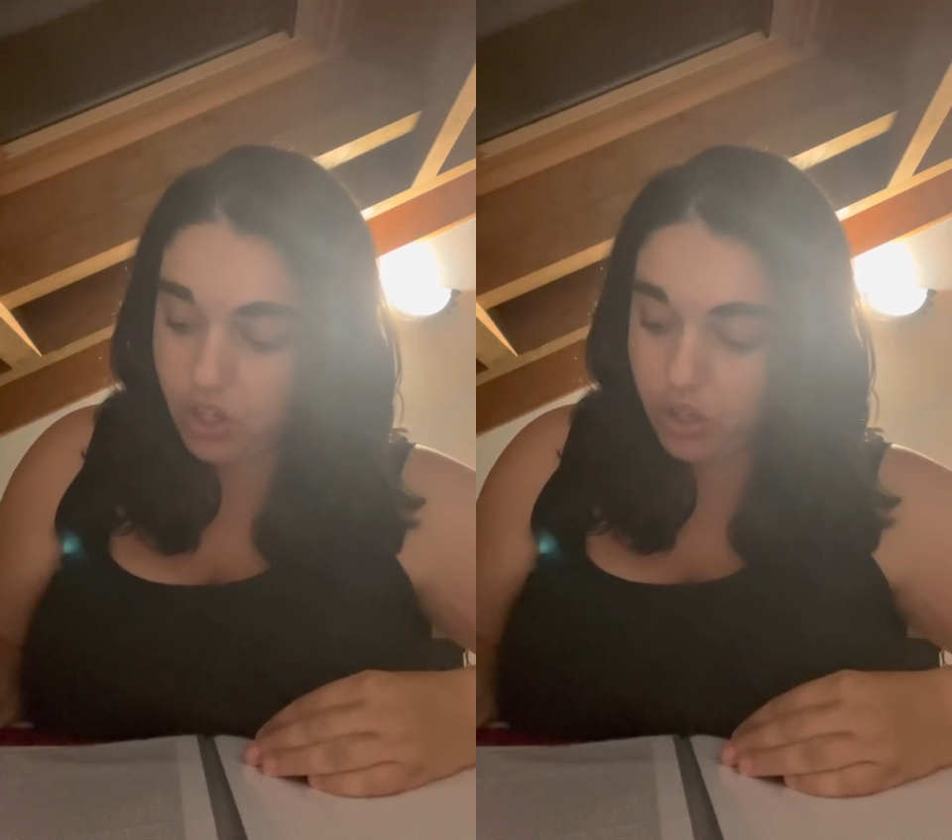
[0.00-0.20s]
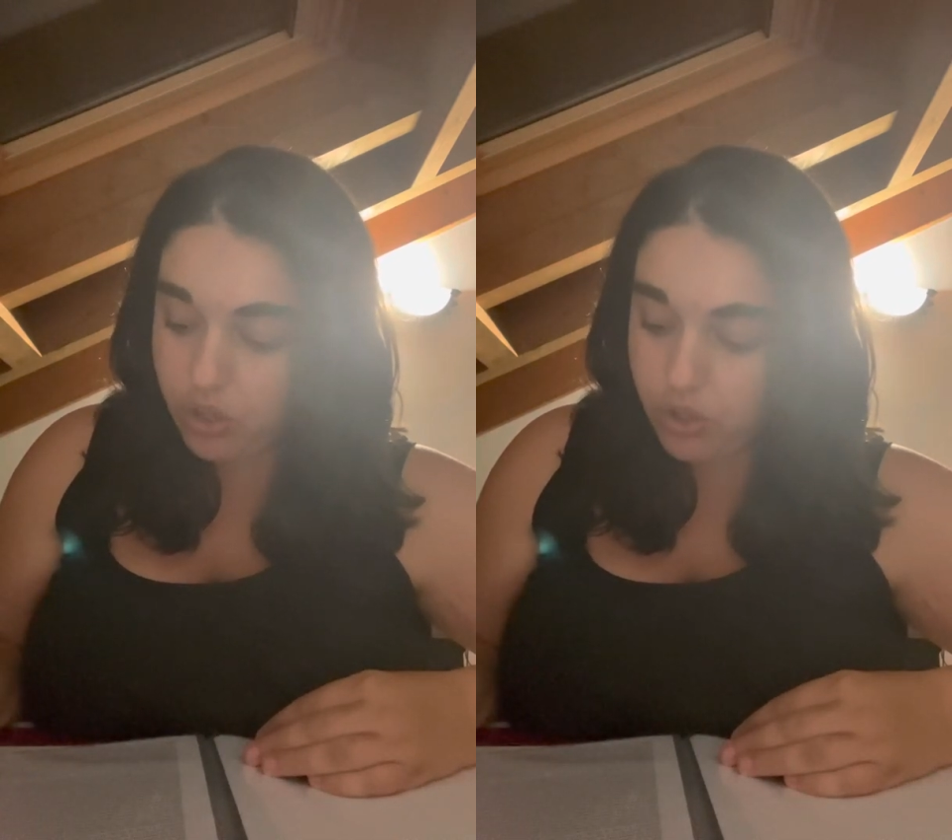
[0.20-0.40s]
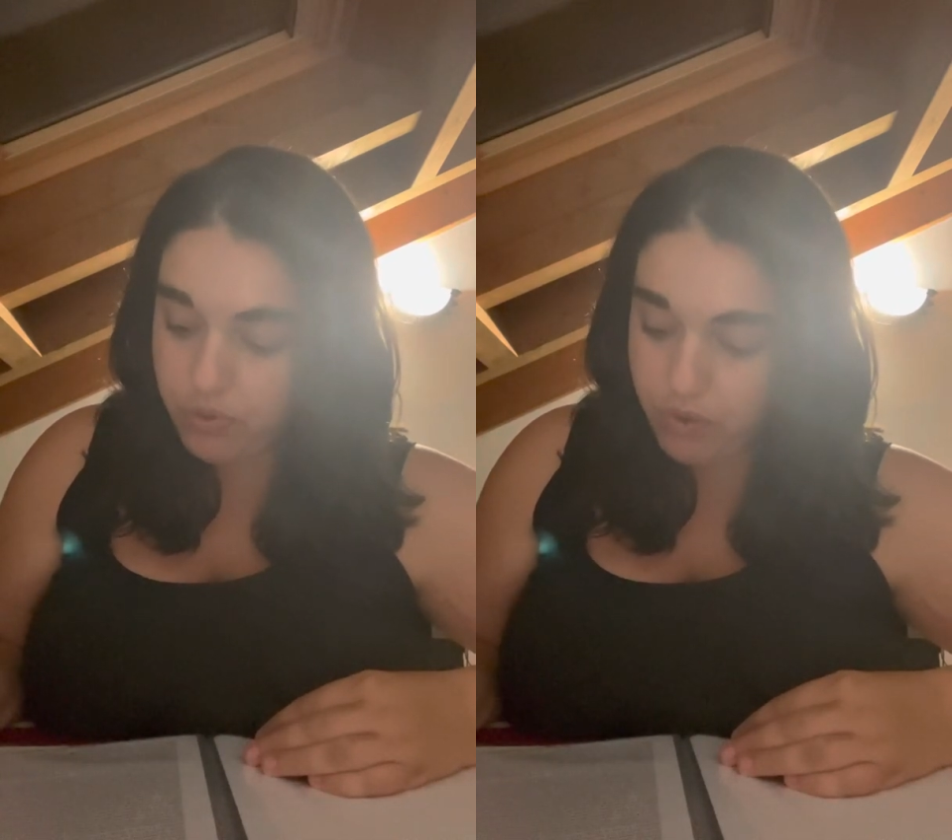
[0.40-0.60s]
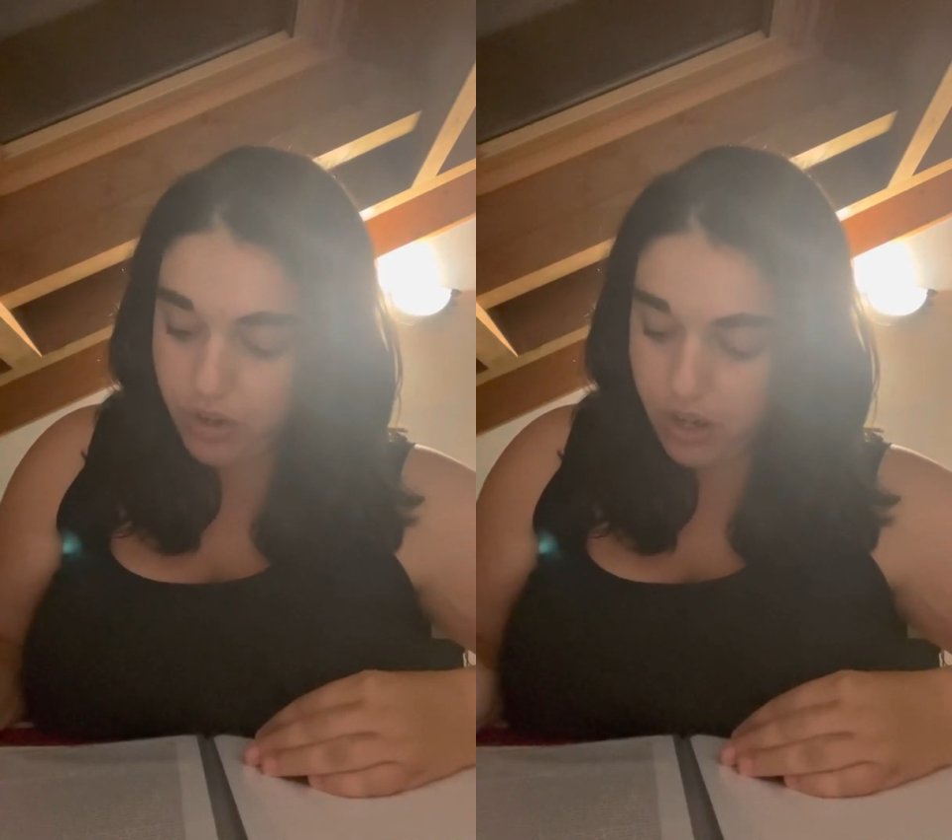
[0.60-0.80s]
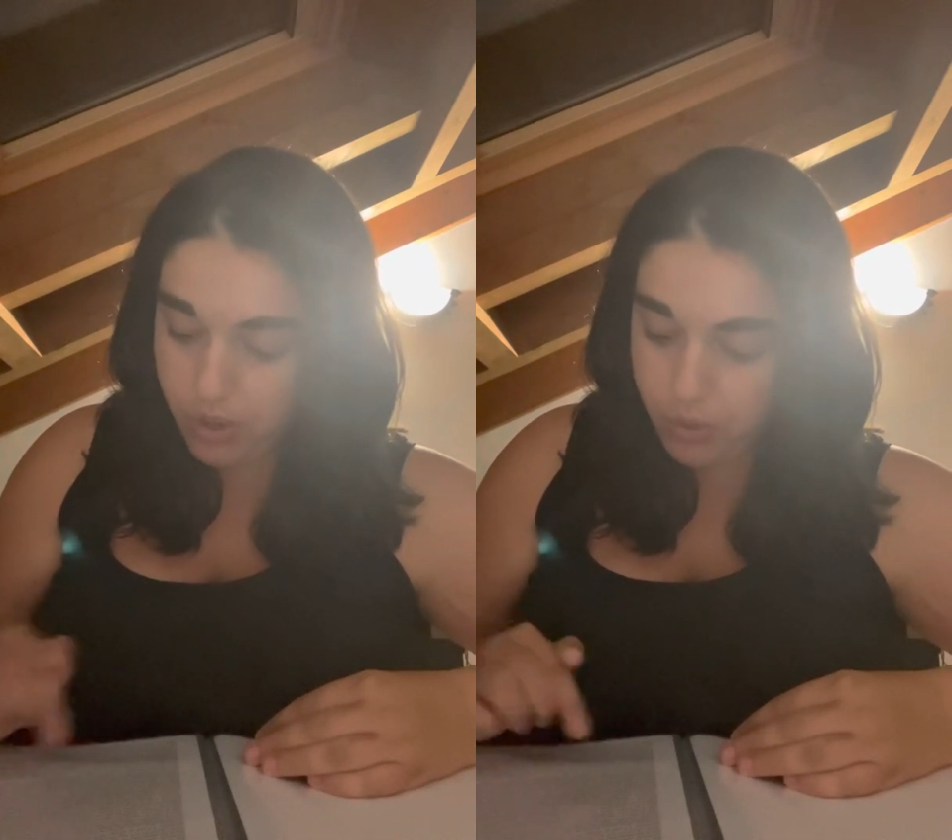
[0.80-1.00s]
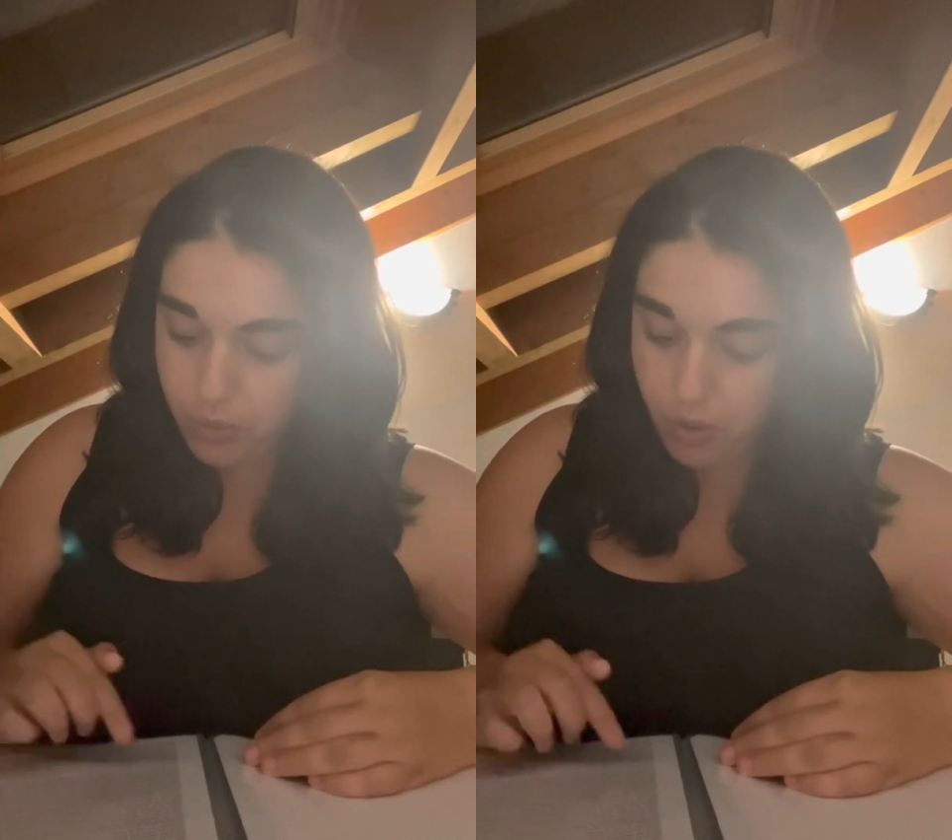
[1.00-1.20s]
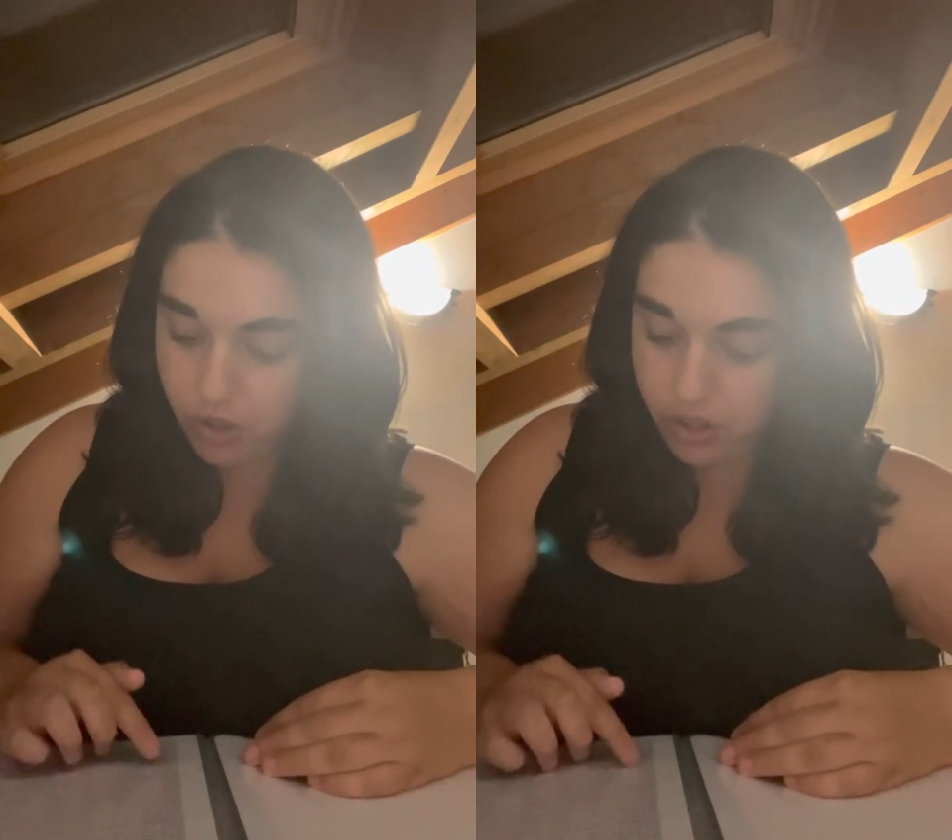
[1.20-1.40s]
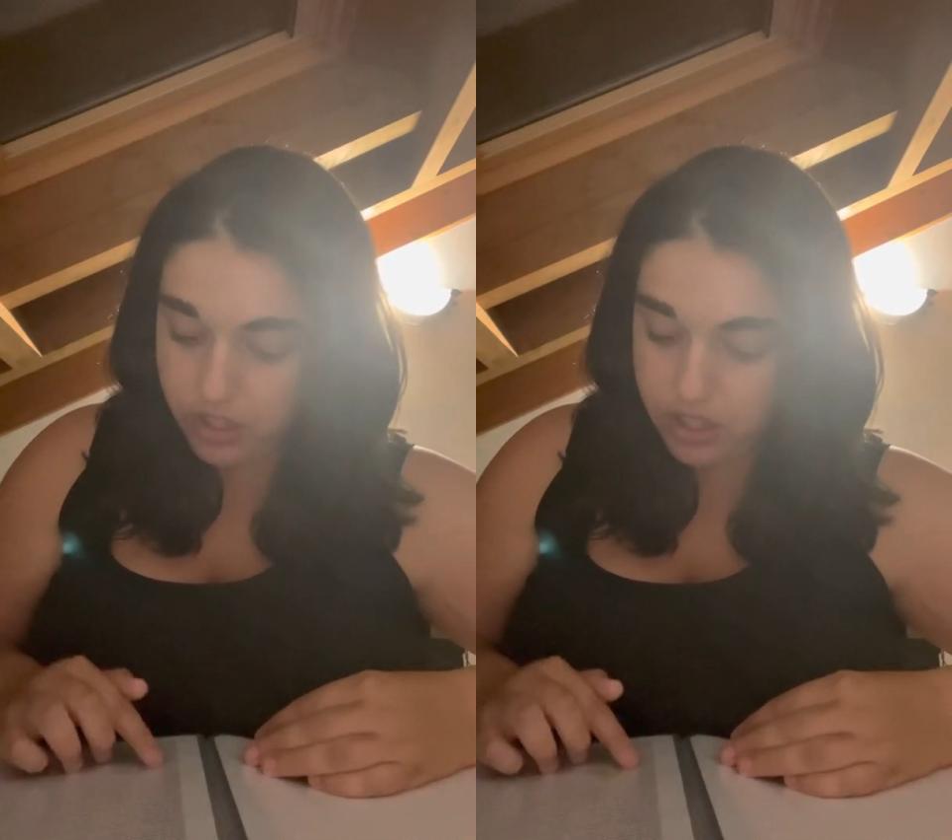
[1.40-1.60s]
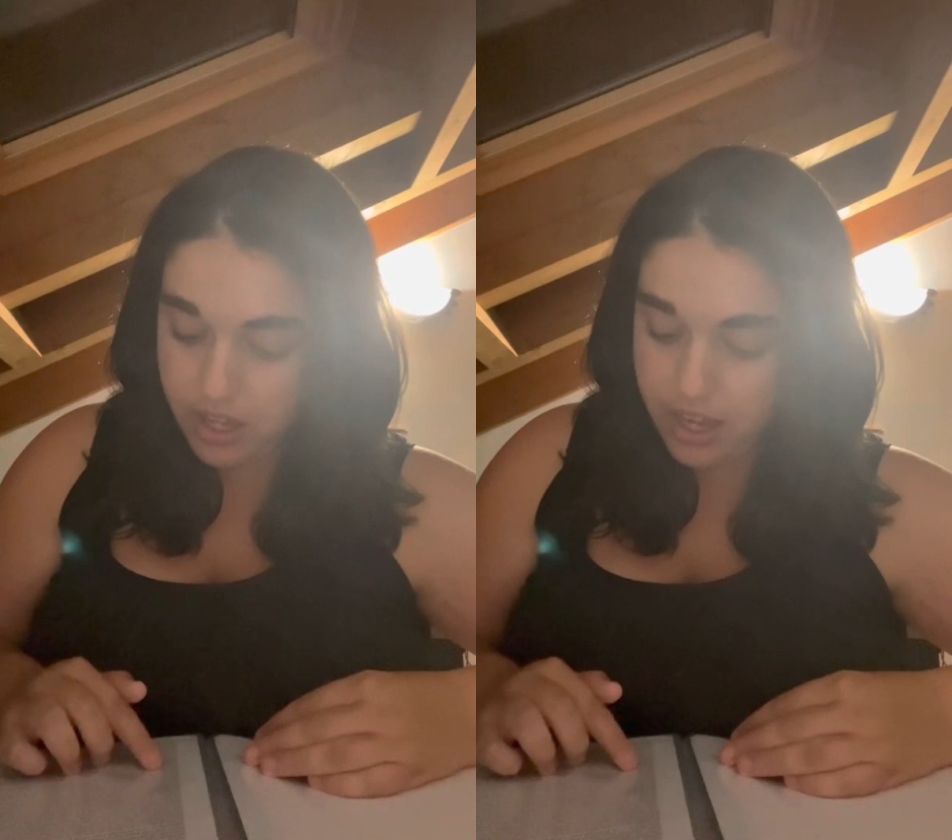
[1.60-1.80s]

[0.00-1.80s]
Go for a long walk